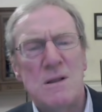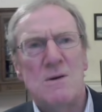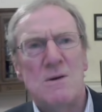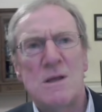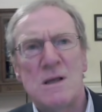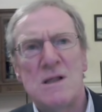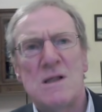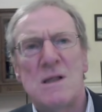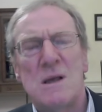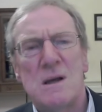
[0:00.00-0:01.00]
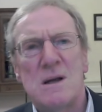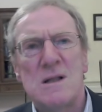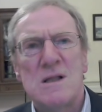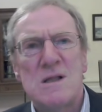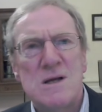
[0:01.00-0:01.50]
security is
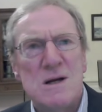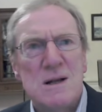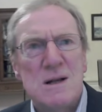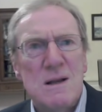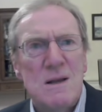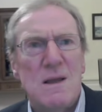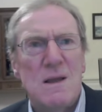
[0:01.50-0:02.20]
concerned,